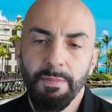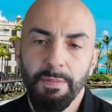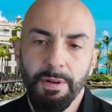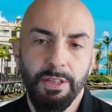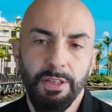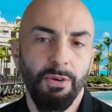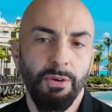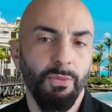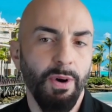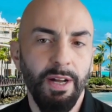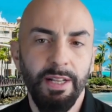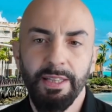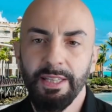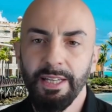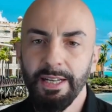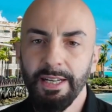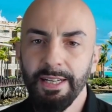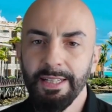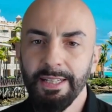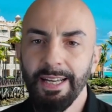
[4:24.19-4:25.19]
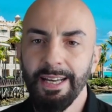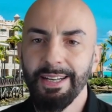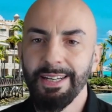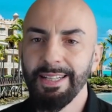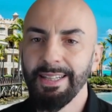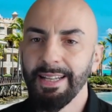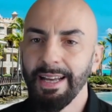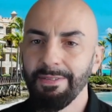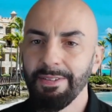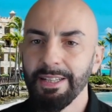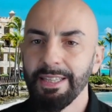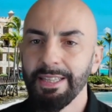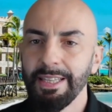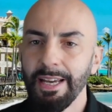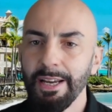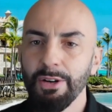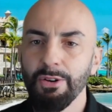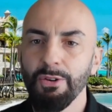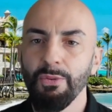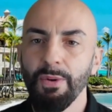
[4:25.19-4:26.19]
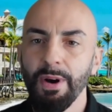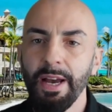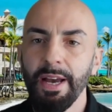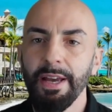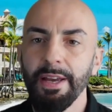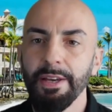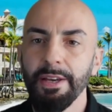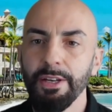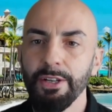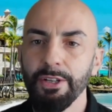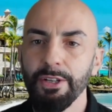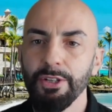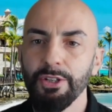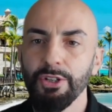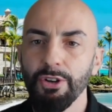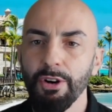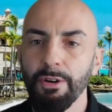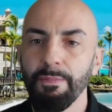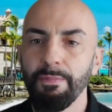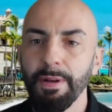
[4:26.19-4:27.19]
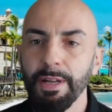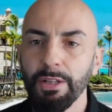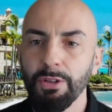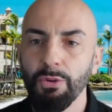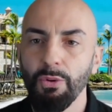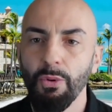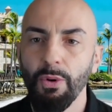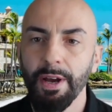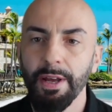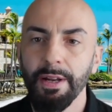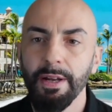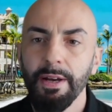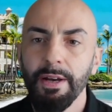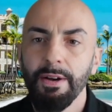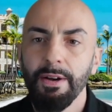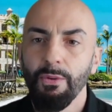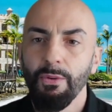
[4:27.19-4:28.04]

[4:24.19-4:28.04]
But the one thing they can never take away is your Bitcoin.